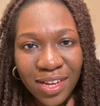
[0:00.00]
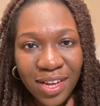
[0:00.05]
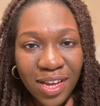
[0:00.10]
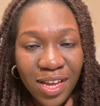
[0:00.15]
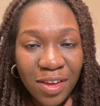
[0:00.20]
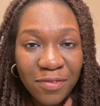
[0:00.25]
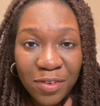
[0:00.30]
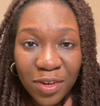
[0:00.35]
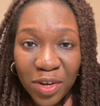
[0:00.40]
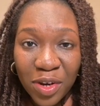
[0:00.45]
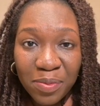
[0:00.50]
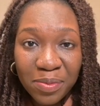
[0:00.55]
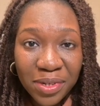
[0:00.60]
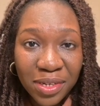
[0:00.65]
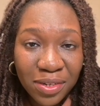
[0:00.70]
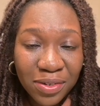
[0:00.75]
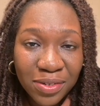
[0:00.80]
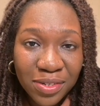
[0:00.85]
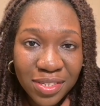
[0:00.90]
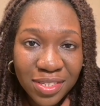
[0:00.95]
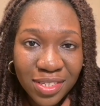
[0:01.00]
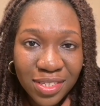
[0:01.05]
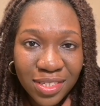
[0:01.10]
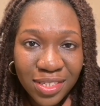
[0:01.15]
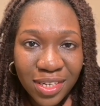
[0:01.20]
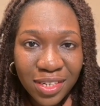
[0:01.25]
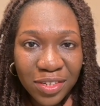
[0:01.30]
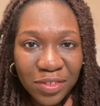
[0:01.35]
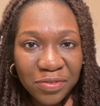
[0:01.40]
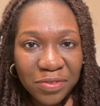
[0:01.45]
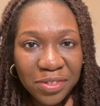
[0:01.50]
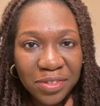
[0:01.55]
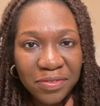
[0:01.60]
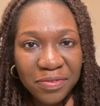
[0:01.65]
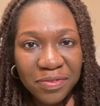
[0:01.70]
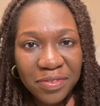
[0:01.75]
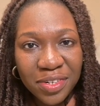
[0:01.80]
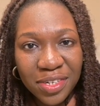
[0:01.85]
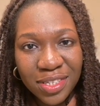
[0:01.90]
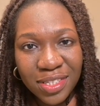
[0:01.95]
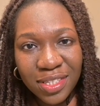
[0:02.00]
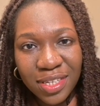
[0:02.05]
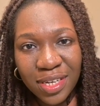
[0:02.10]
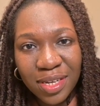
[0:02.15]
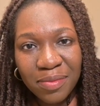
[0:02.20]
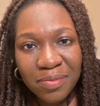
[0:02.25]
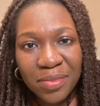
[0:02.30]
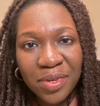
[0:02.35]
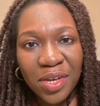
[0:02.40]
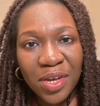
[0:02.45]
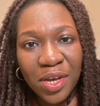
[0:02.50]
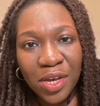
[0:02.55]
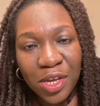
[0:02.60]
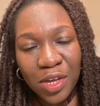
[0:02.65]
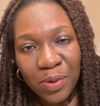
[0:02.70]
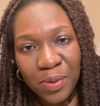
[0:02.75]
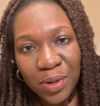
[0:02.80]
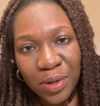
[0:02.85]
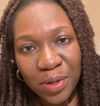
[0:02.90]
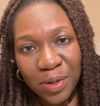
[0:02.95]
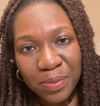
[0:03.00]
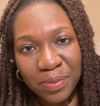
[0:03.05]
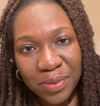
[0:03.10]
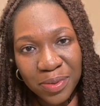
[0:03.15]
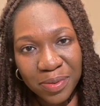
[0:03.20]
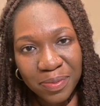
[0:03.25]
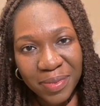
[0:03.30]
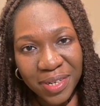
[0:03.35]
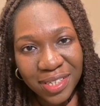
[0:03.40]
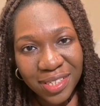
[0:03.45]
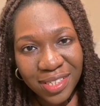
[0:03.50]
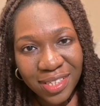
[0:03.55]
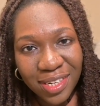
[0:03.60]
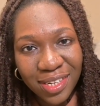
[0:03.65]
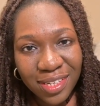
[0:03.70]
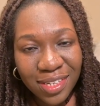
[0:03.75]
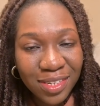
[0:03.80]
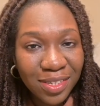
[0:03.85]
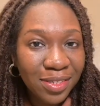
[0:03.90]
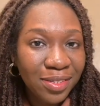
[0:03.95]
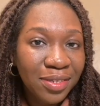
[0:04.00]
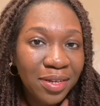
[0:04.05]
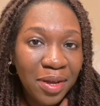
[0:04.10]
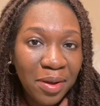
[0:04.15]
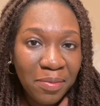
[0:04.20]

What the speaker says: If you're coming across this channel for the first time, you're welcome to my channel.